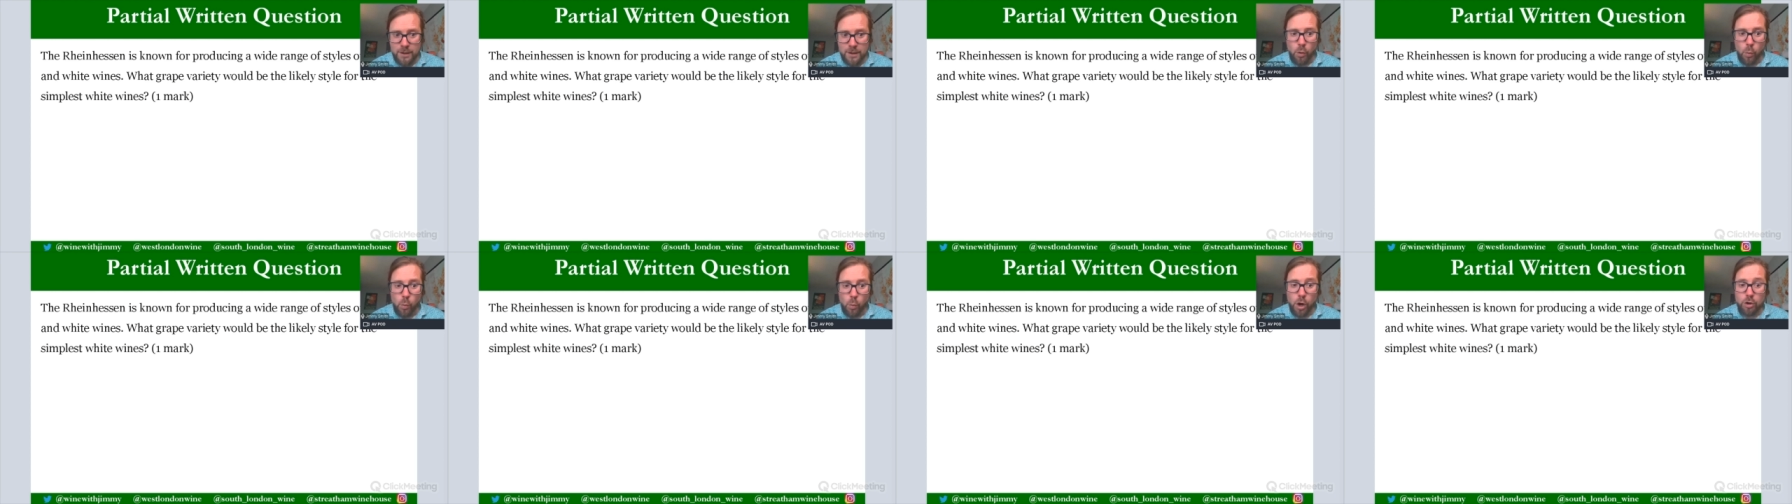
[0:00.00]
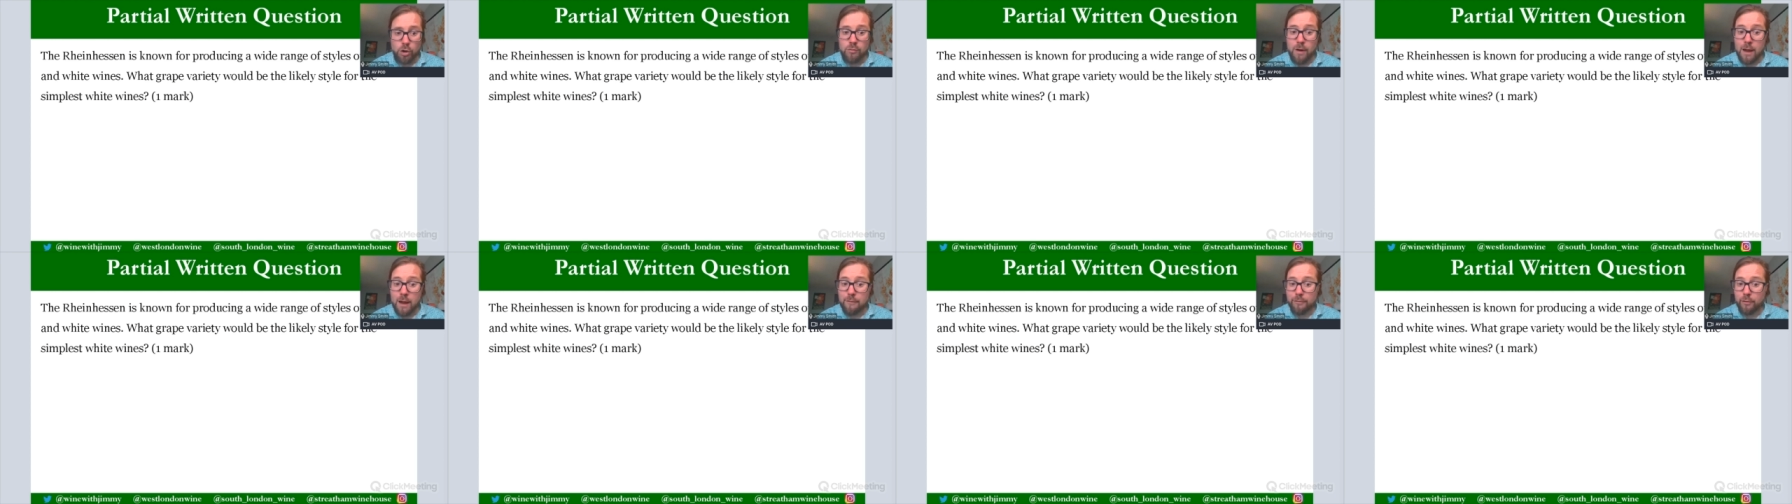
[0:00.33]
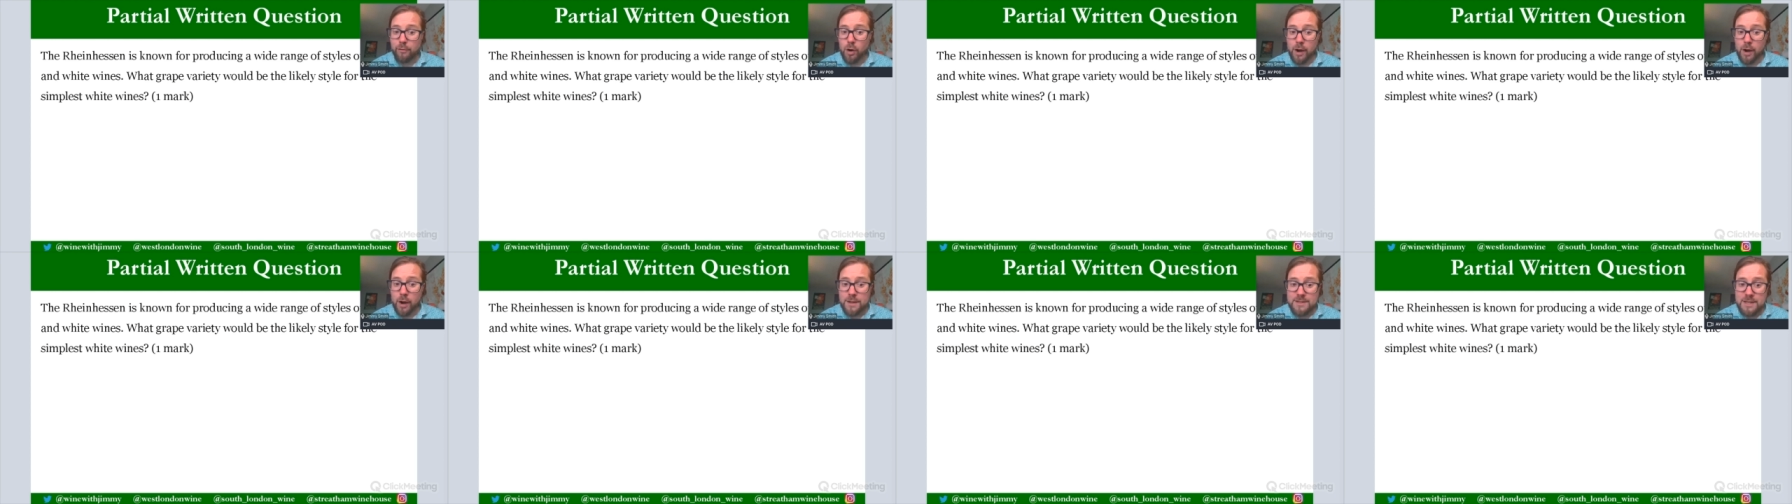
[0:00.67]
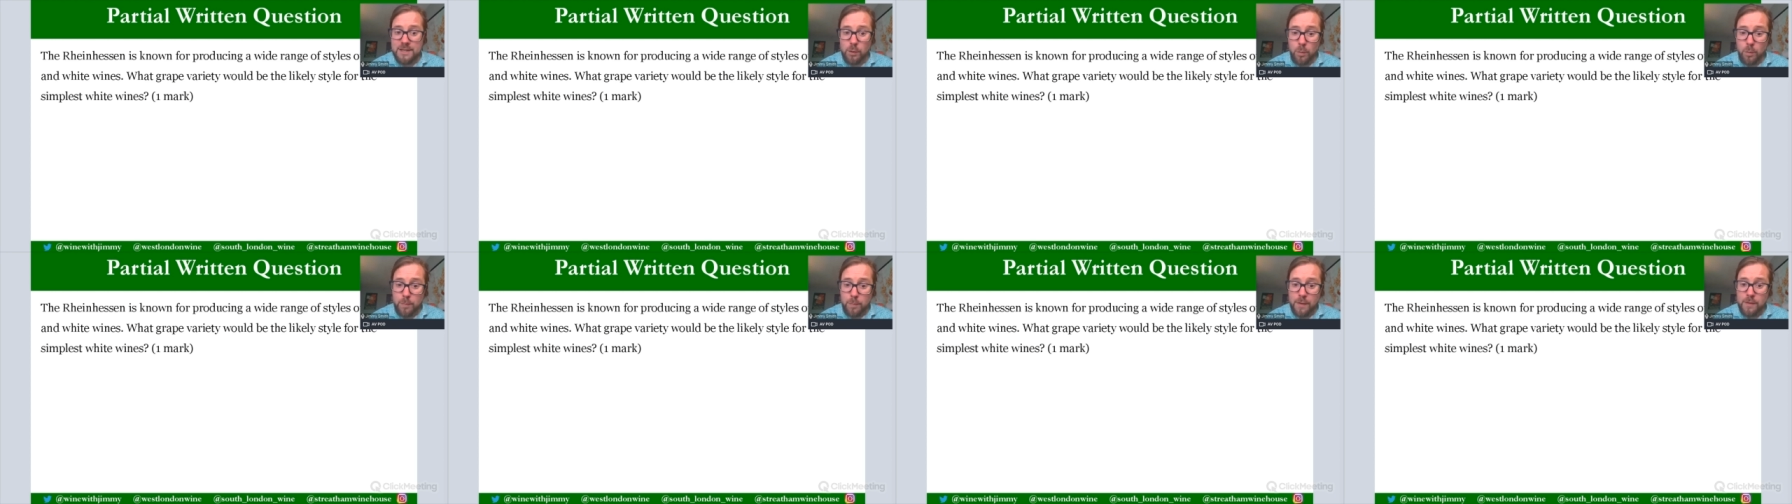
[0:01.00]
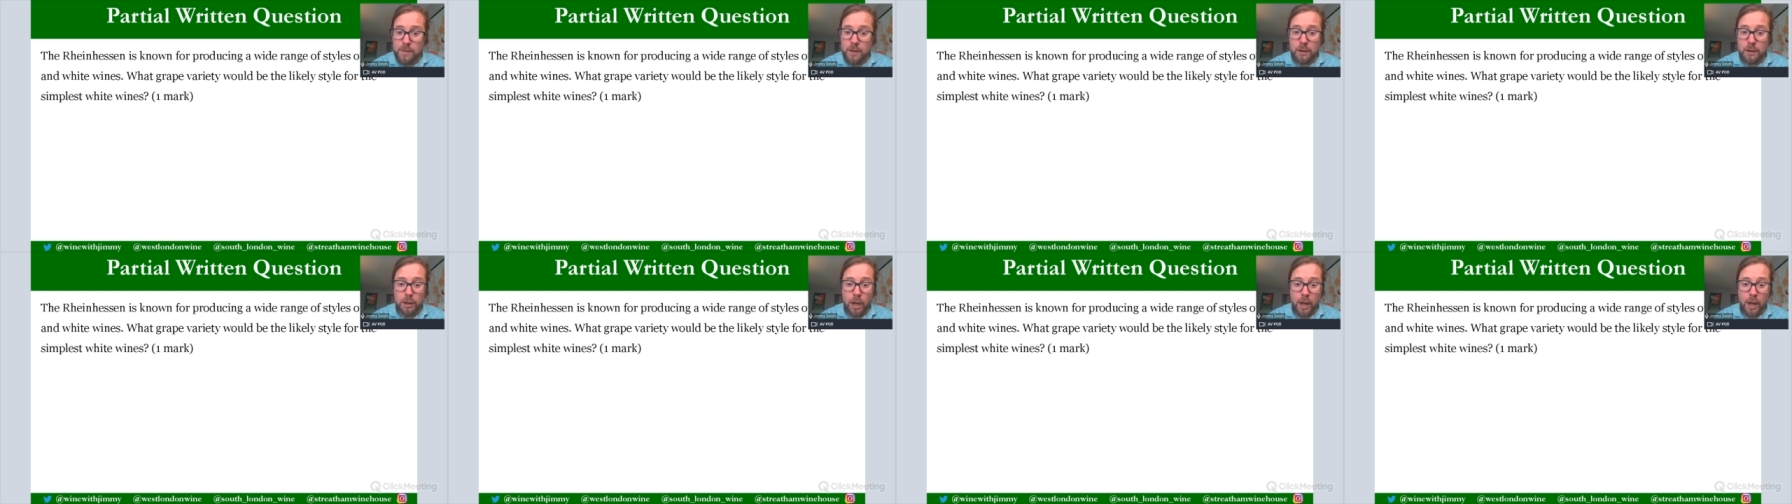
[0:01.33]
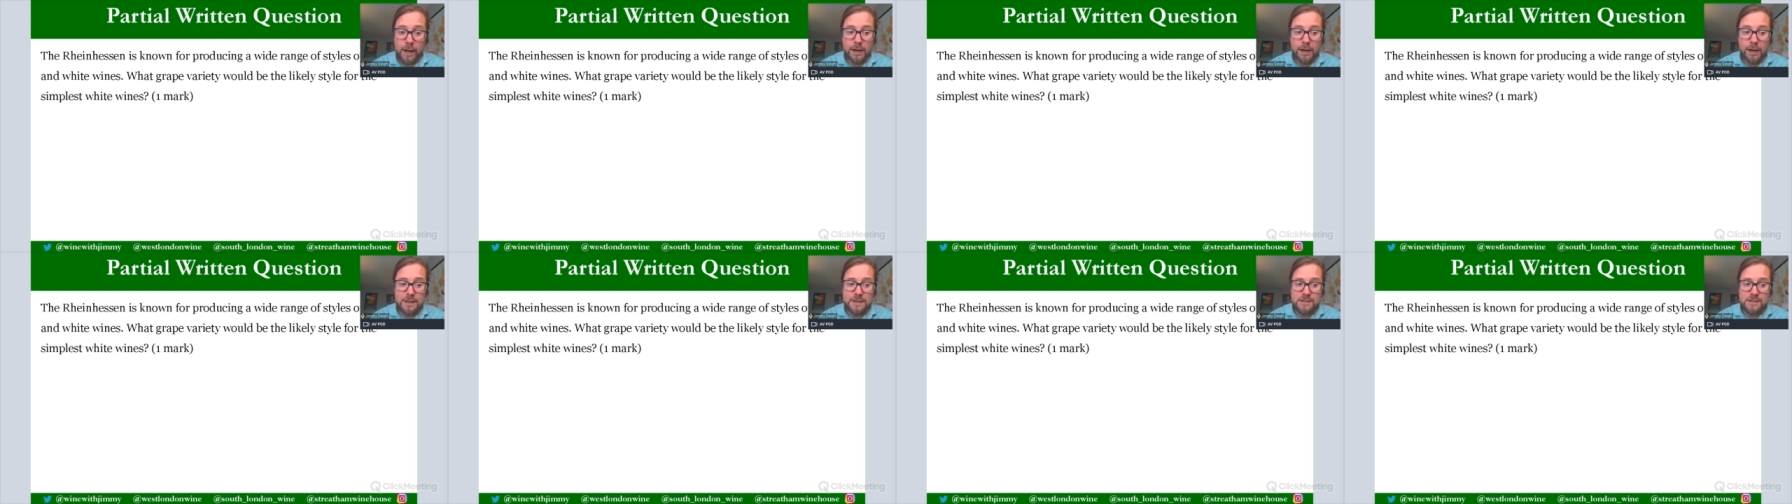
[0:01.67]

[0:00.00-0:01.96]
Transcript: What grape variety would be the likely